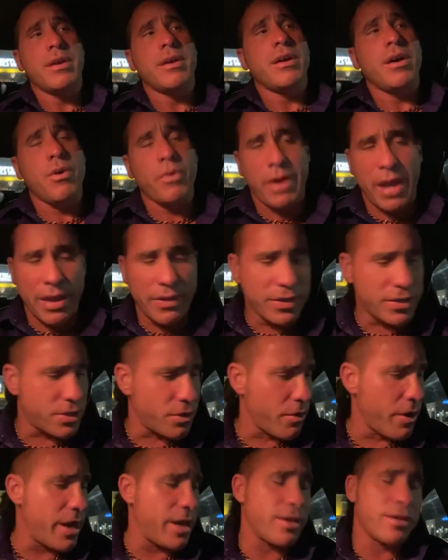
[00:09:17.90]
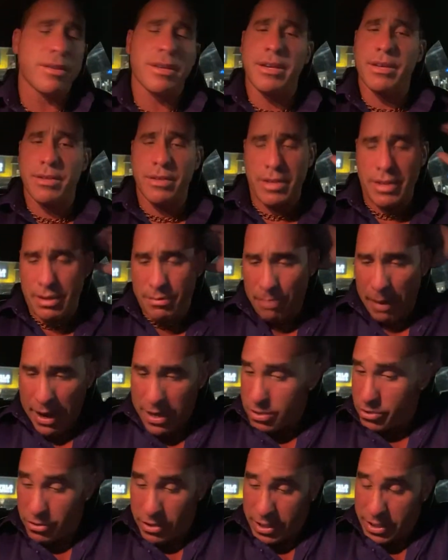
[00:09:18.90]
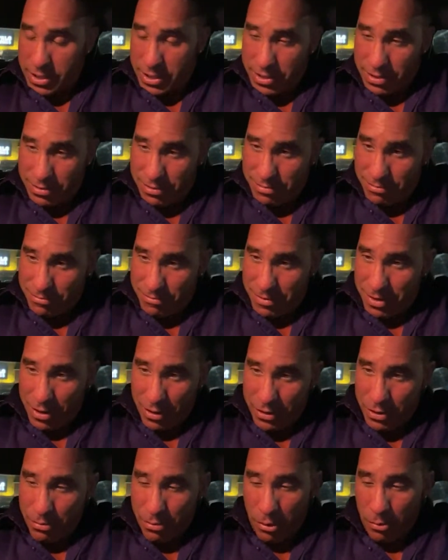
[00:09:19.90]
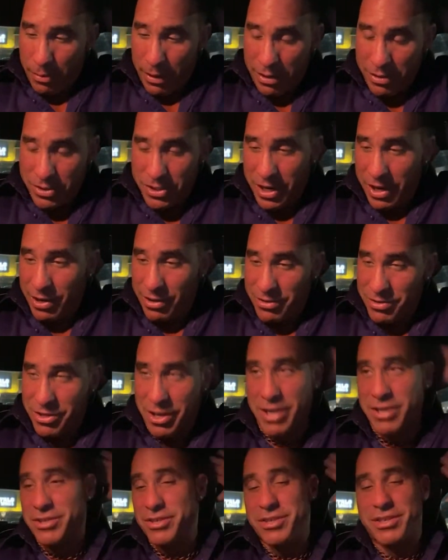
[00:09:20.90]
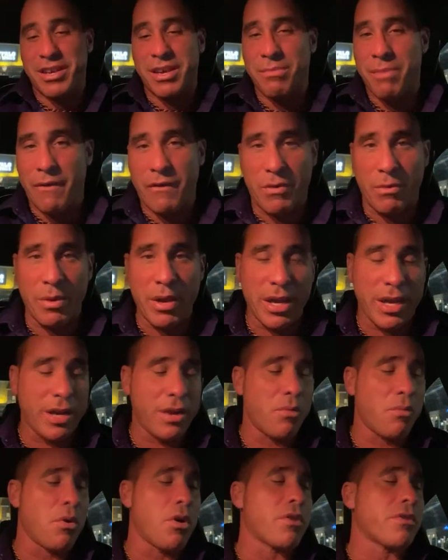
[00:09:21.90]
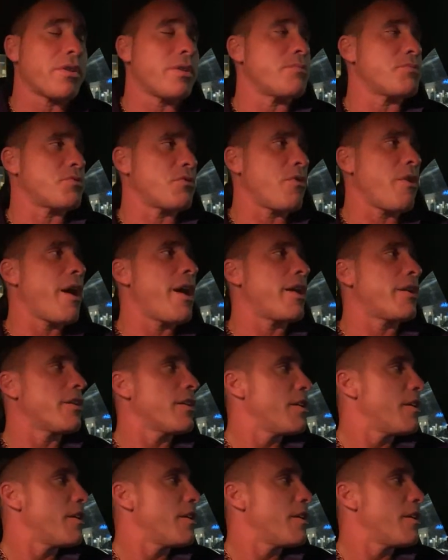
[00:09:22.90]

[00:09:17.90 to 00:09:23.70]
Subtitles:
Okay, that's great. The Patriots, under Bill Belichick, changed the scheme every week, and it worked, and it was great.